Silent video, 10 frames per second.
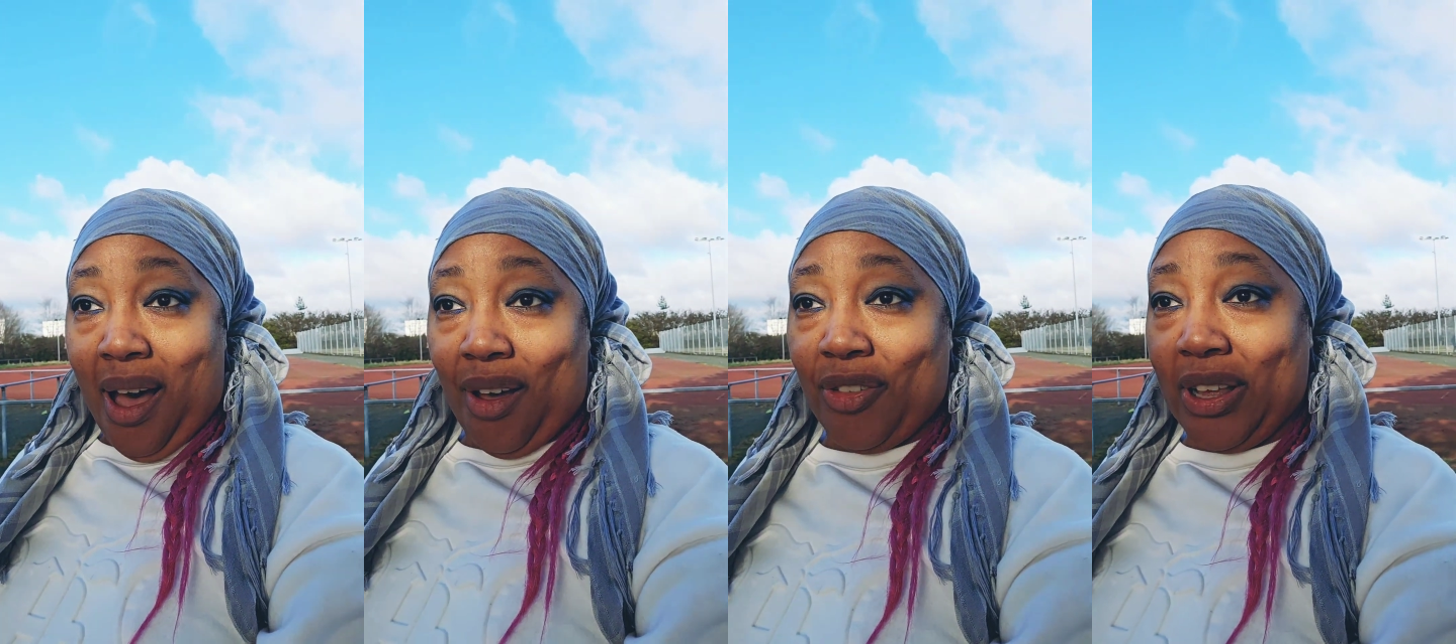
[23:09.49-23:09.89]

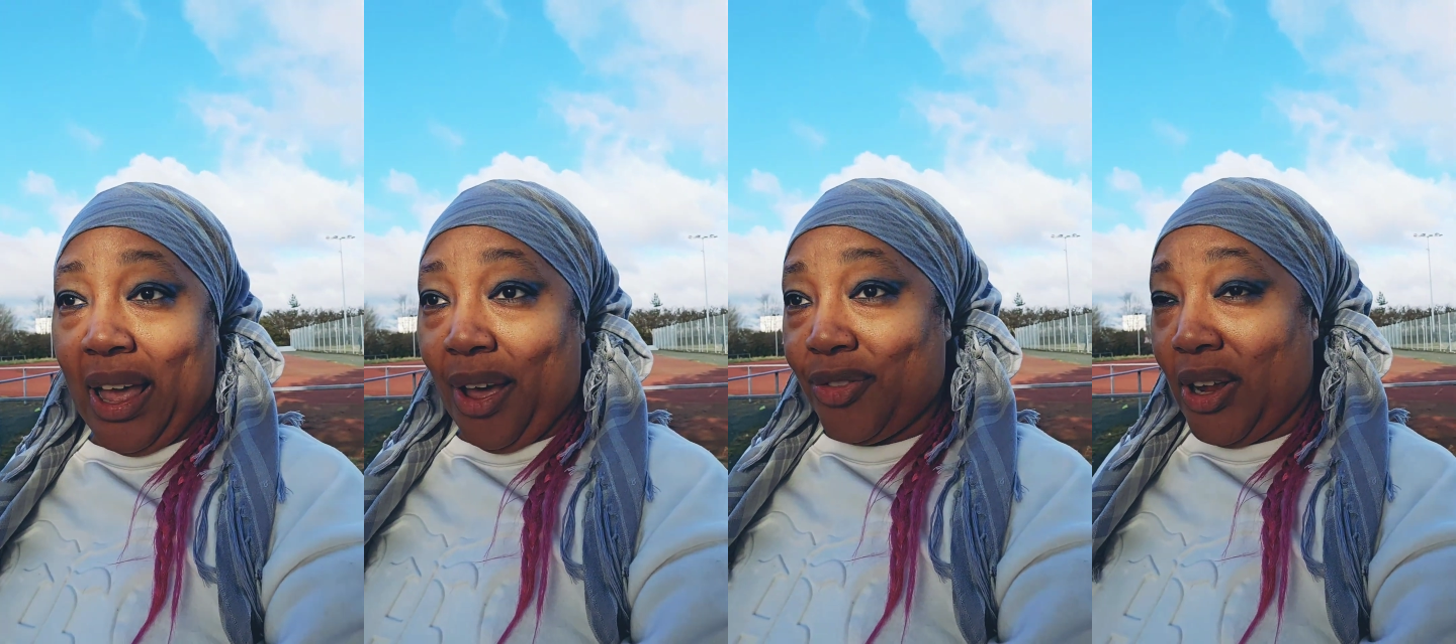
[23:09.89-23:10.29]
I think
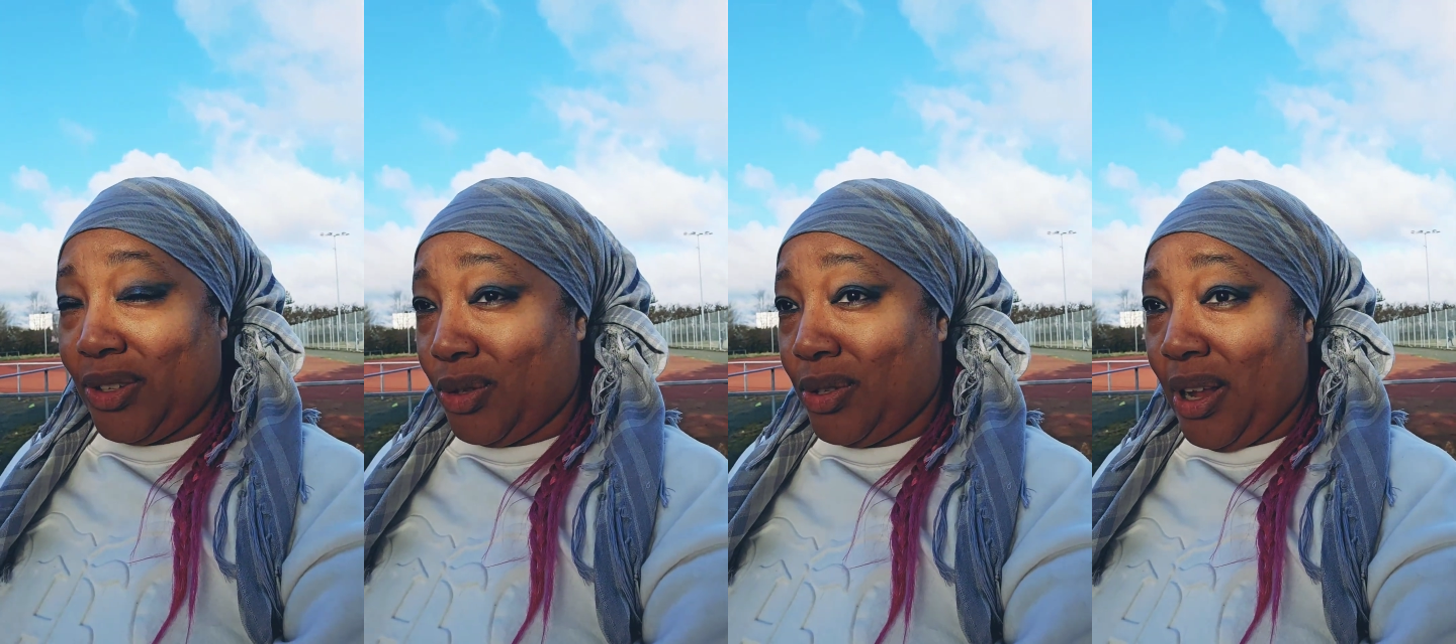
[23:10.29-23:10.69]
after
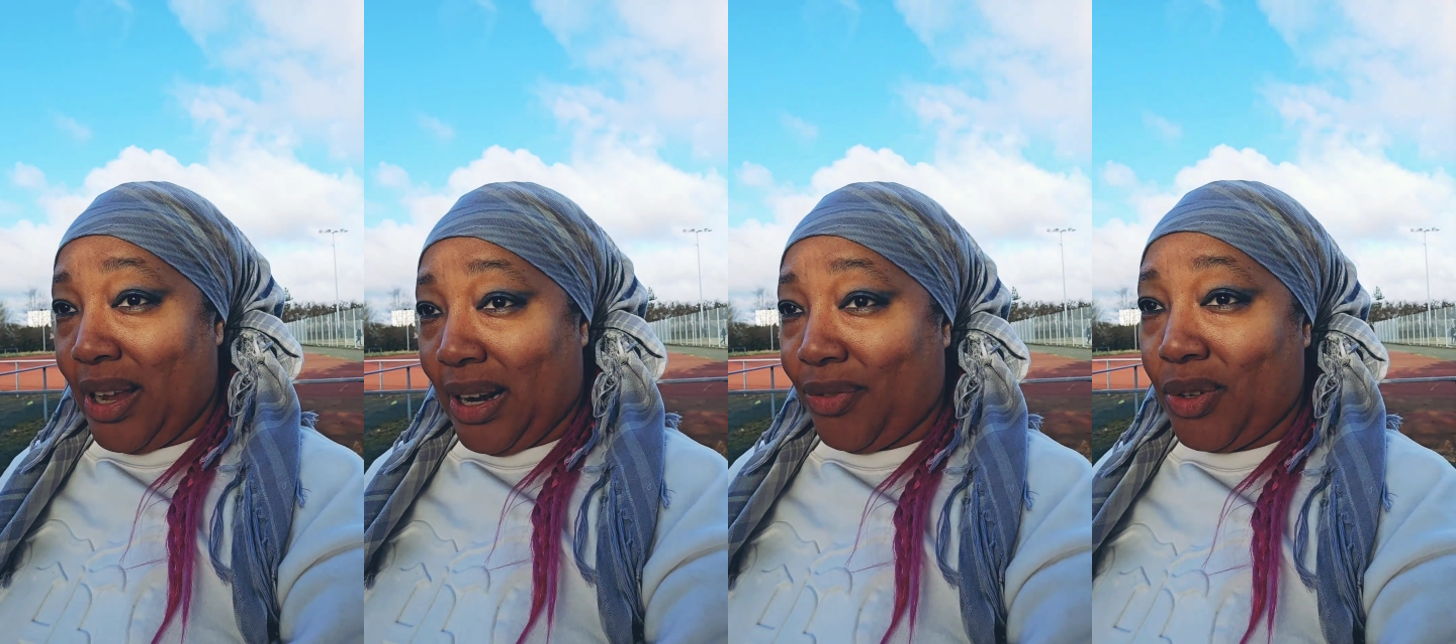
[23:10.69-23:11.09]

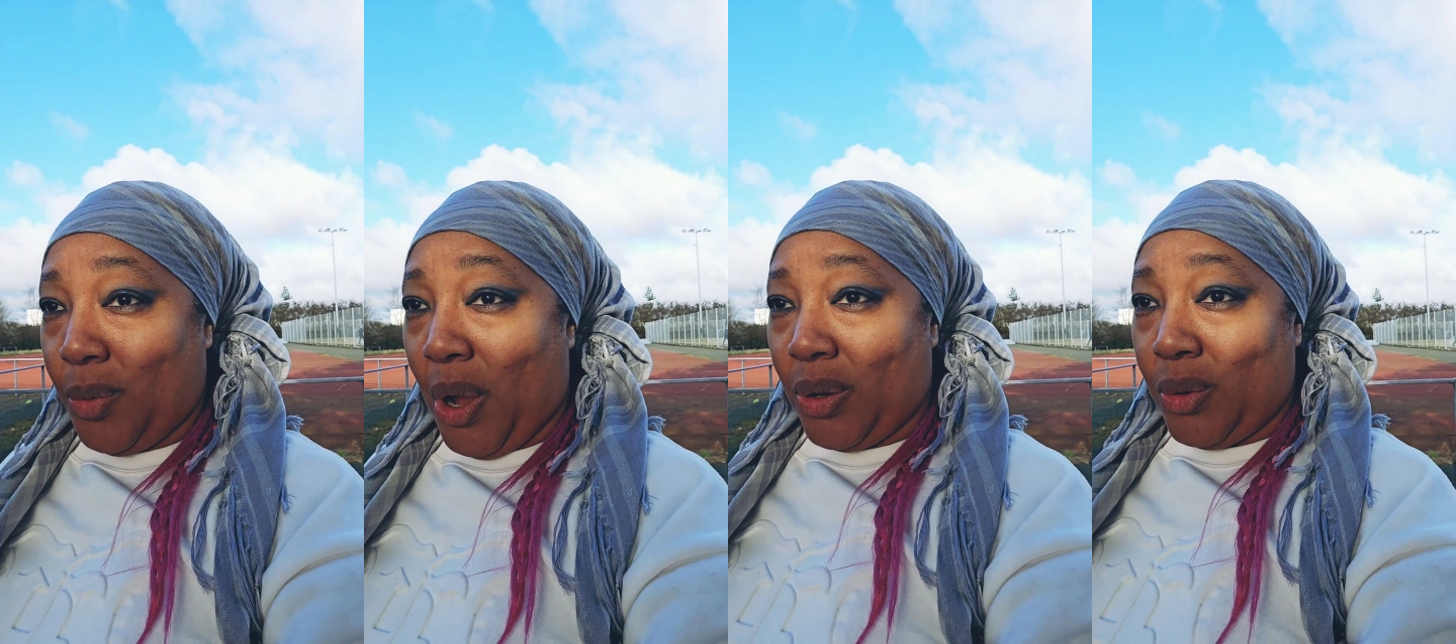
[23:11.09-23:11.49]
a
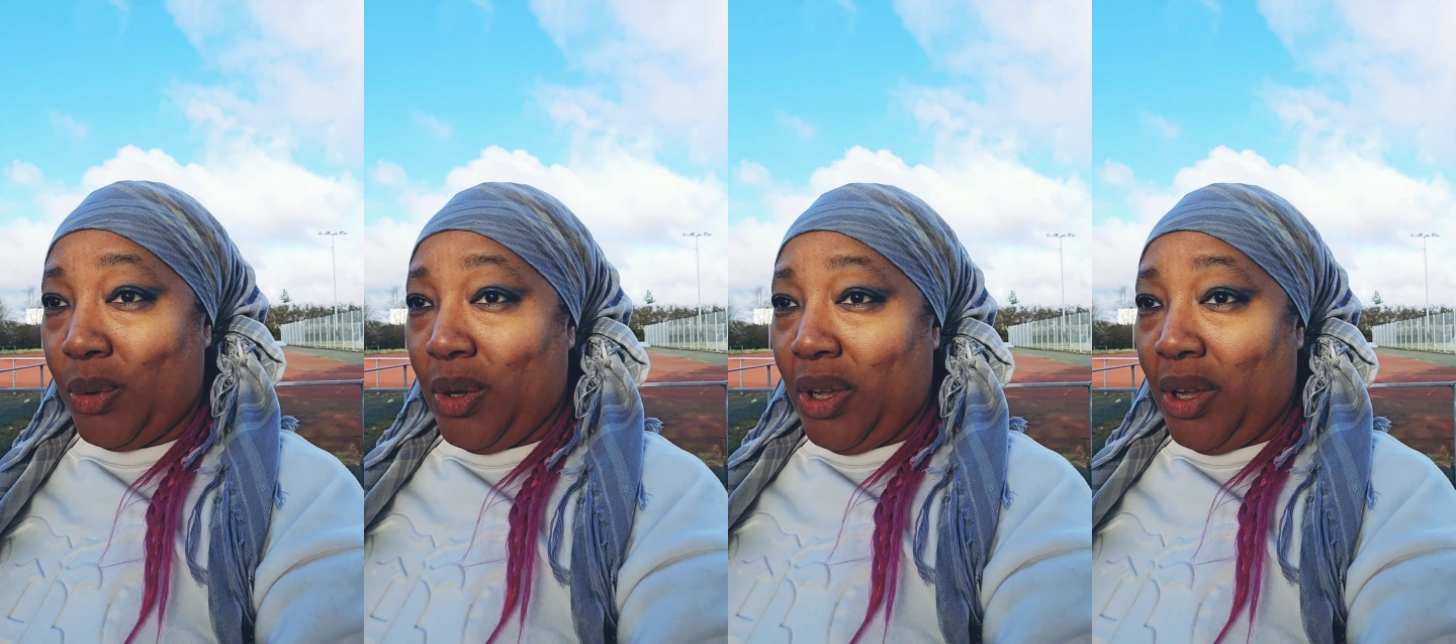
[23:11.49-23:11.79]
while,